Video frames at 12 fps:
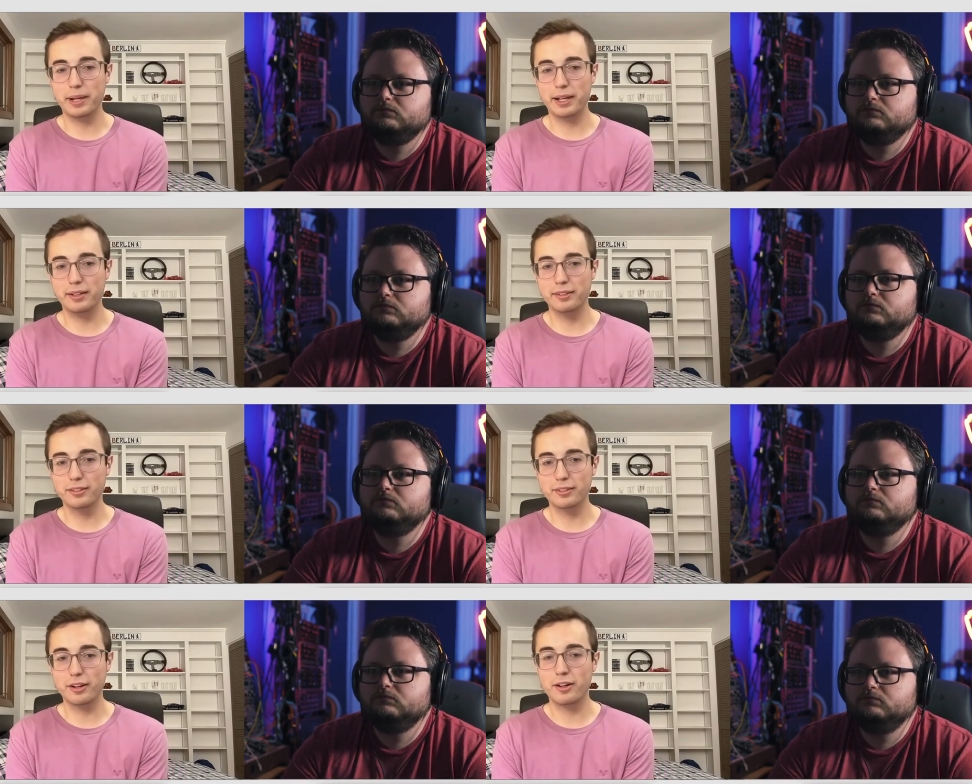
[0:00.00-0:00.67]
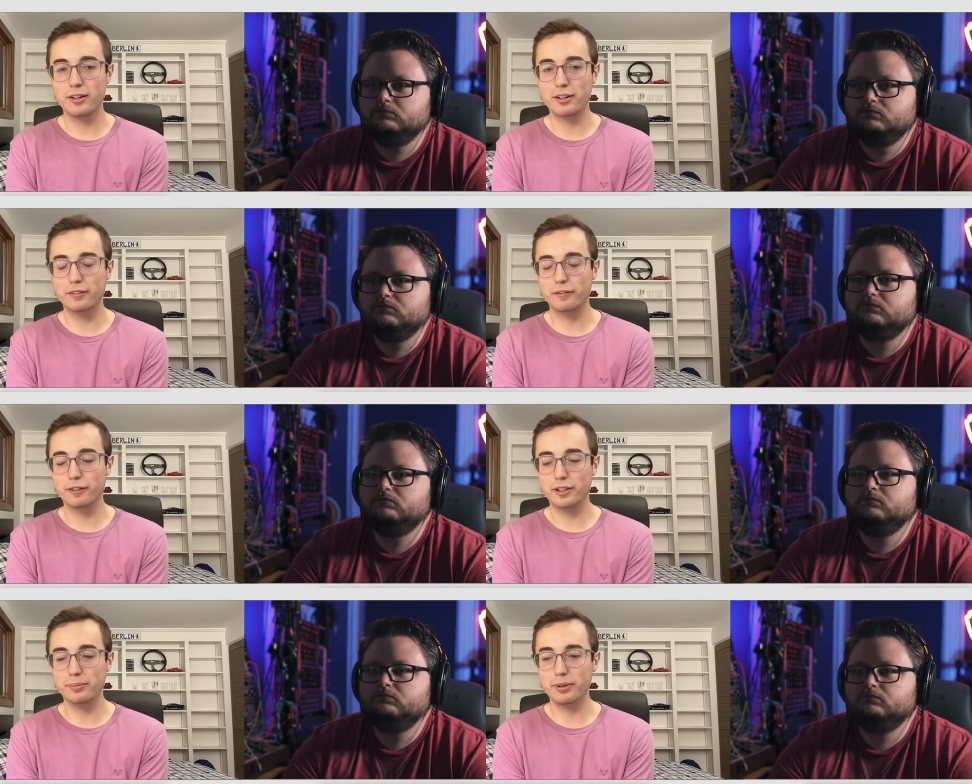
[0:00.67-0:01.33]
Speaker 1: campaigns
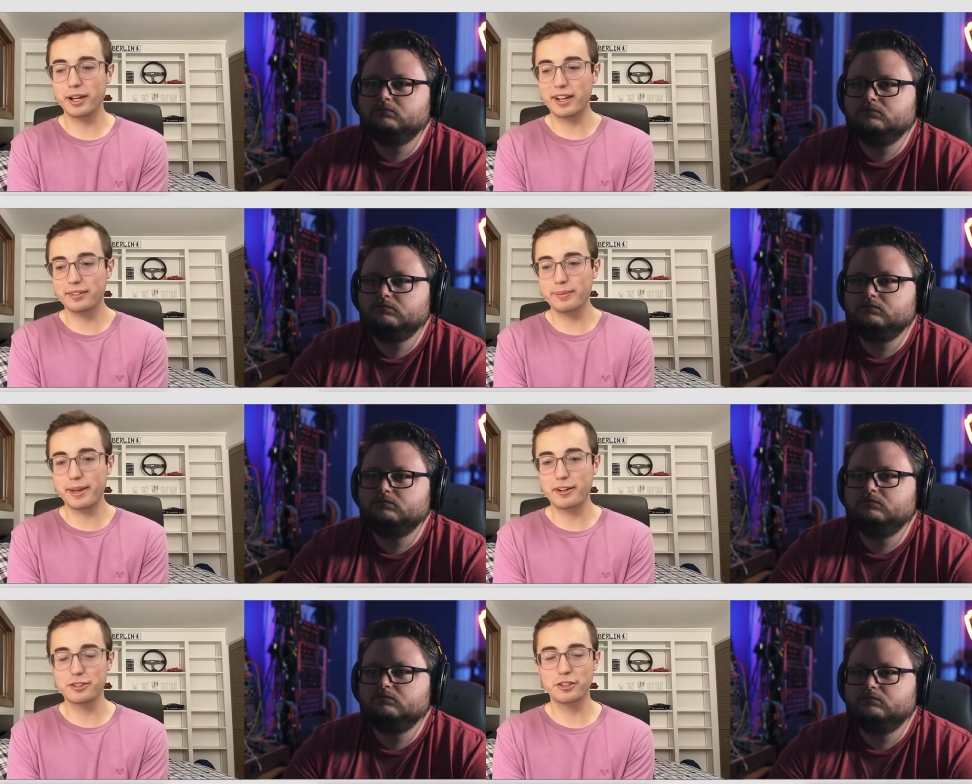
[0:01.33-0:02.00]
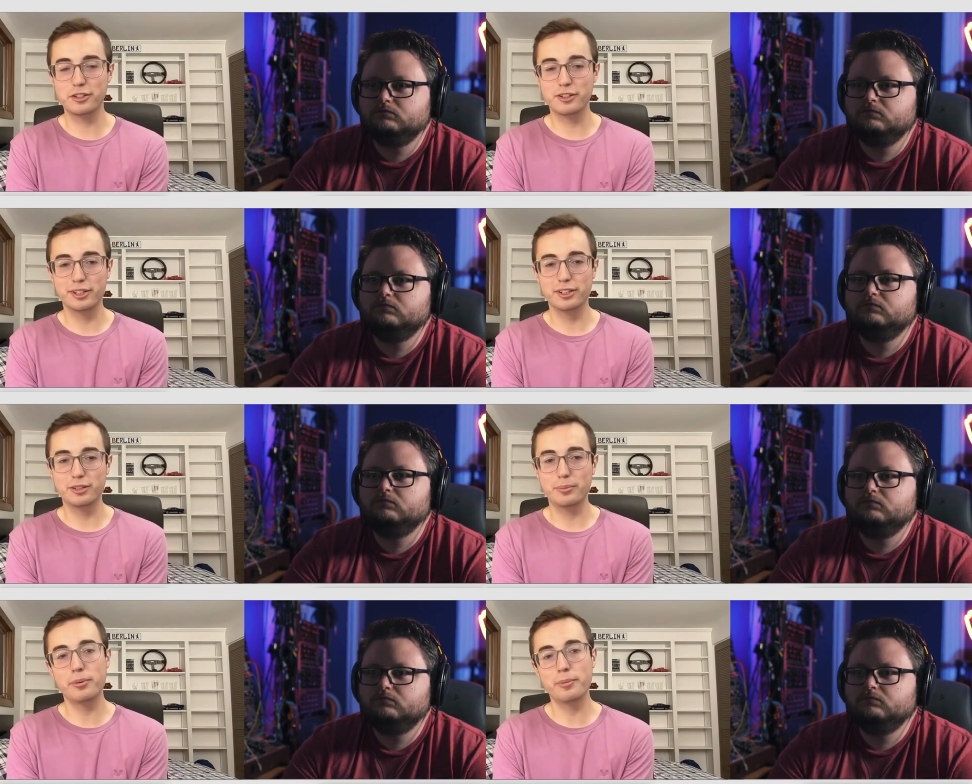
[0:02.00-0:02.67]
on Facebook Ads
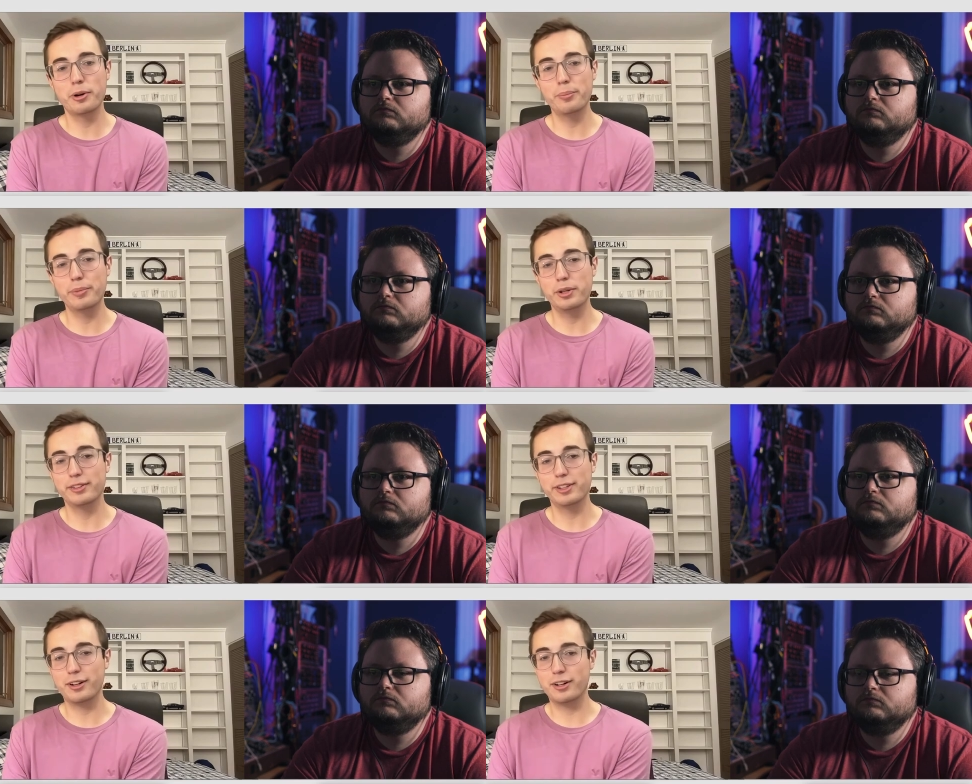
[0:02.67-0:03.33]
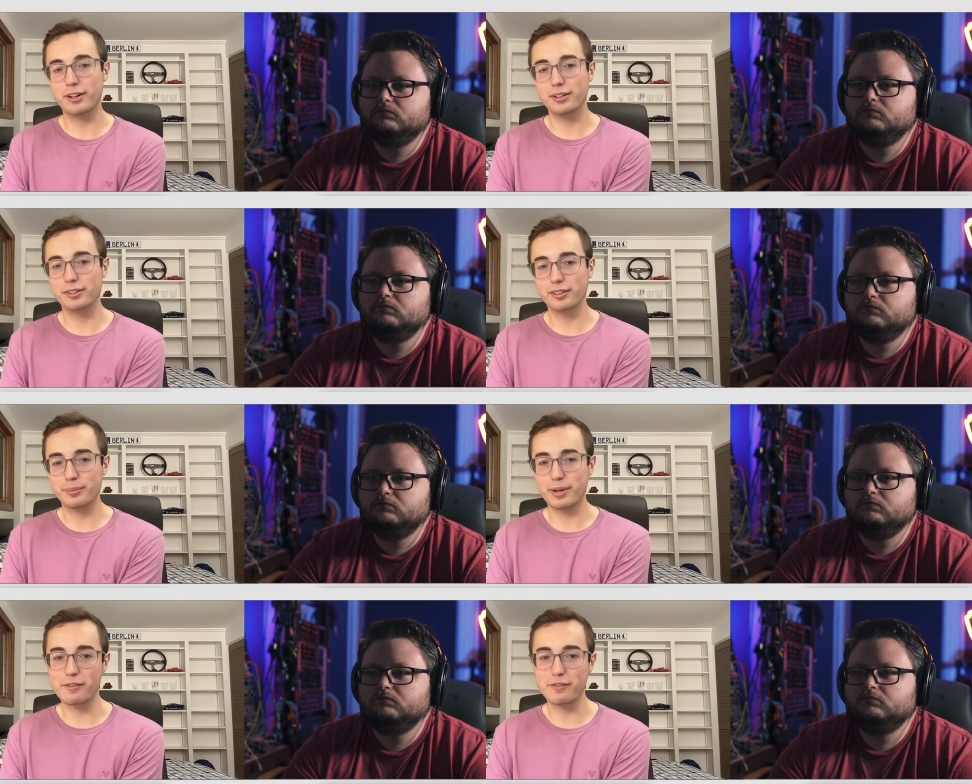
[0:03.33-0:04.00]
Manager to promote music
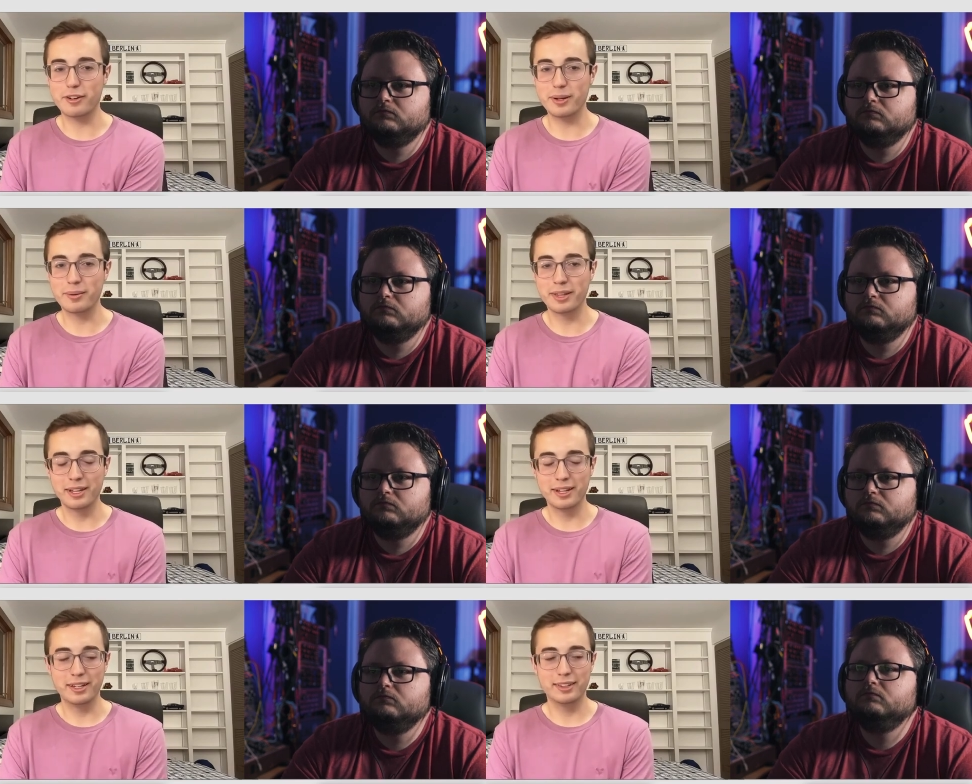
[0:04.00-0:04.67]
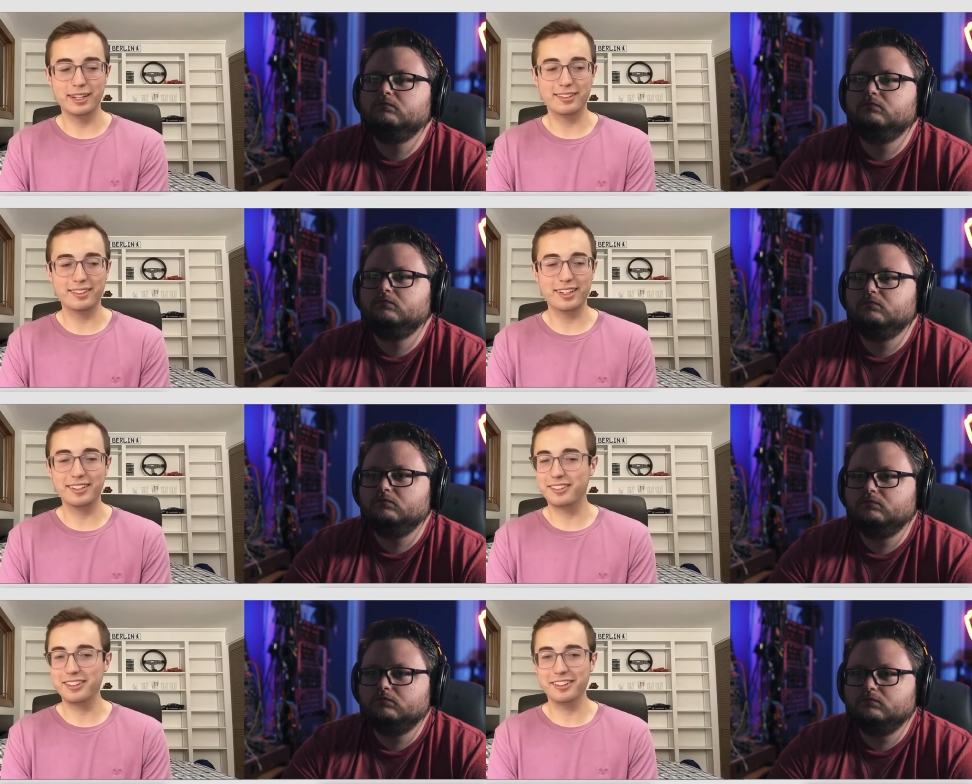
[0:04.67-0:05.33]
on Spotify.
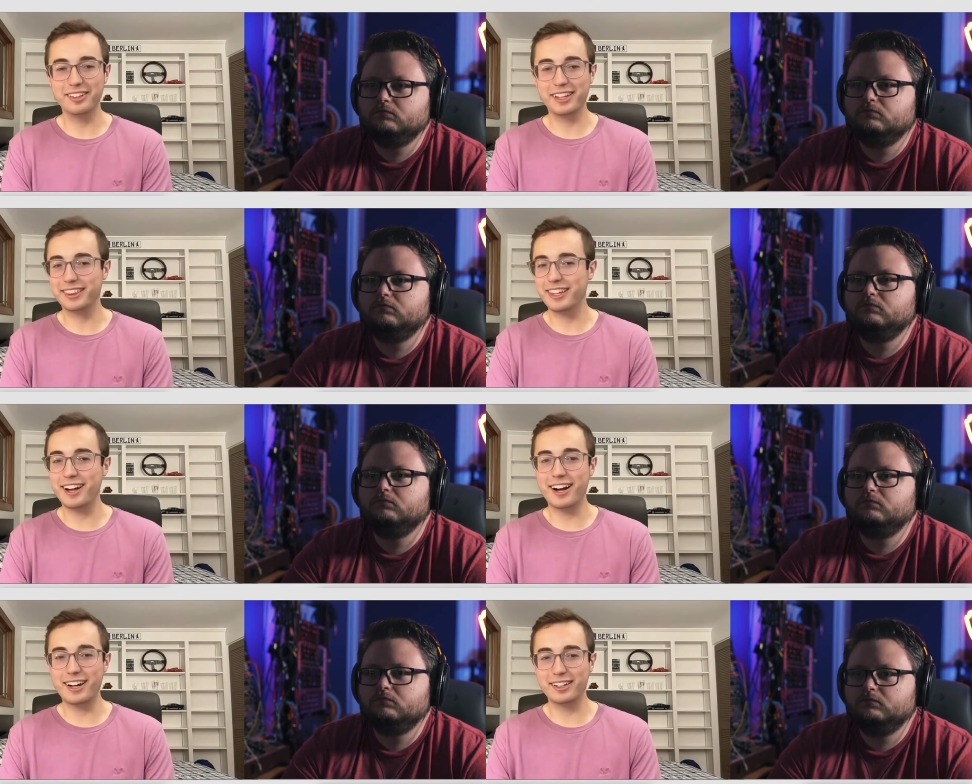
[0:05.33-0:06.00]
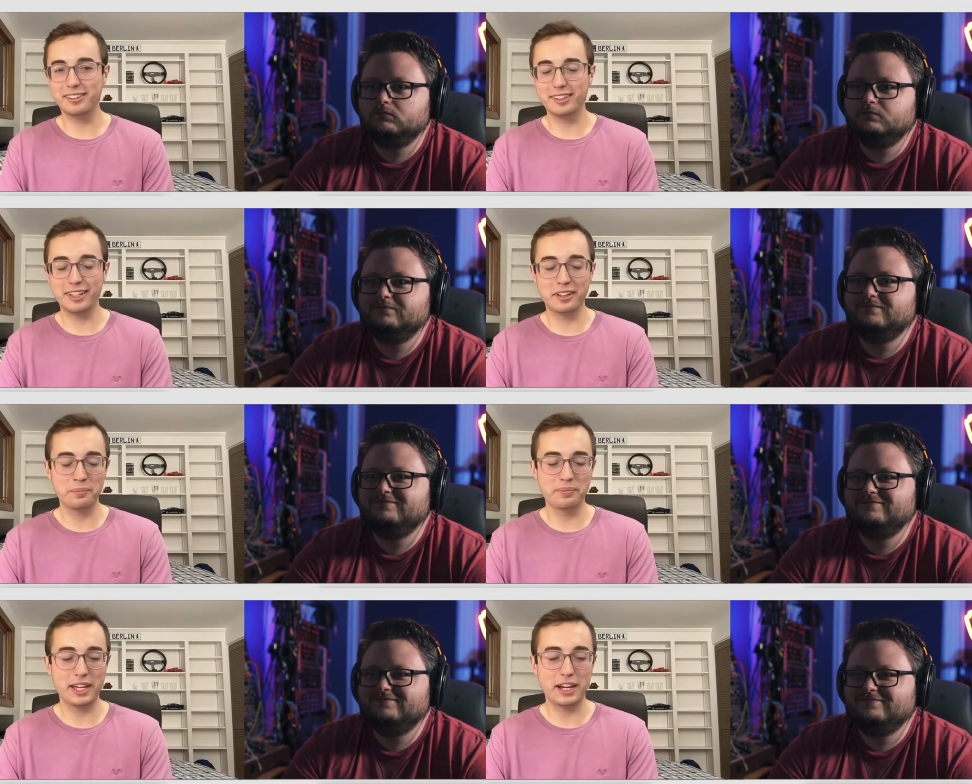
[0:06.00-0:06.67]
That's like still like the
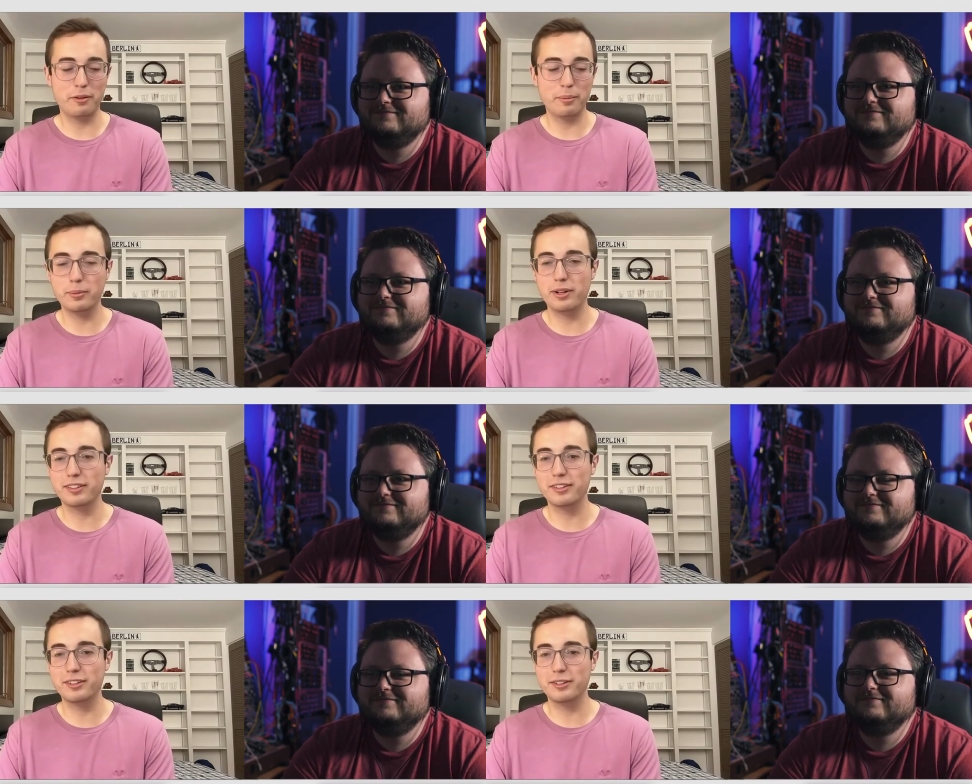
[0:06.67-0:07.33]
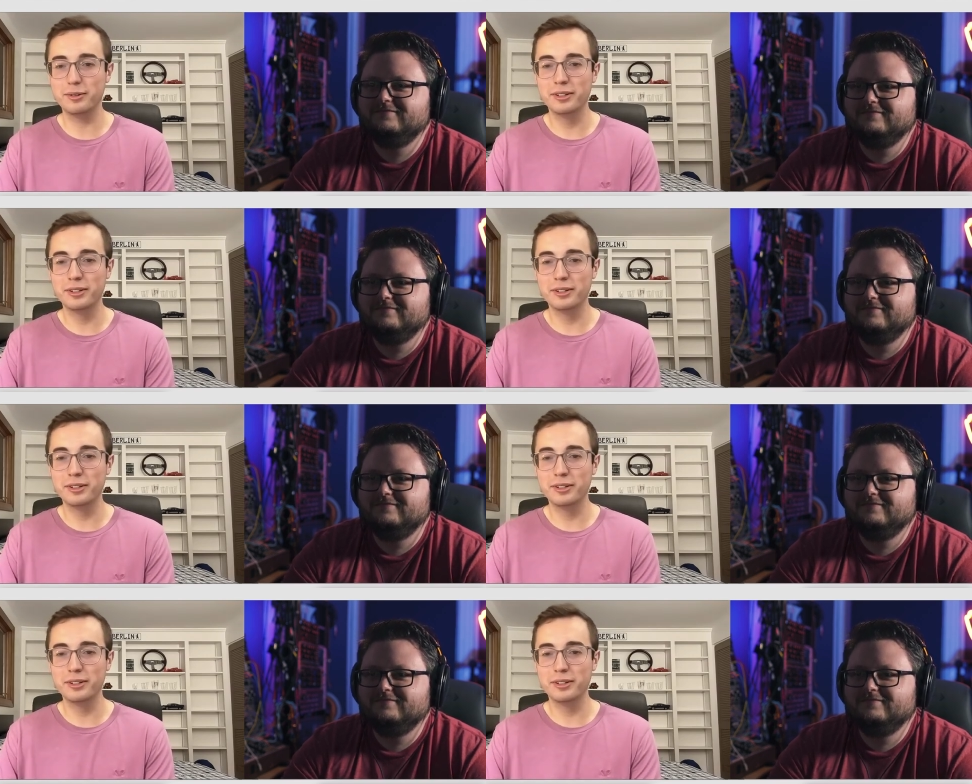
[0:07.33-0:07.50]
hottest thing everybody wants to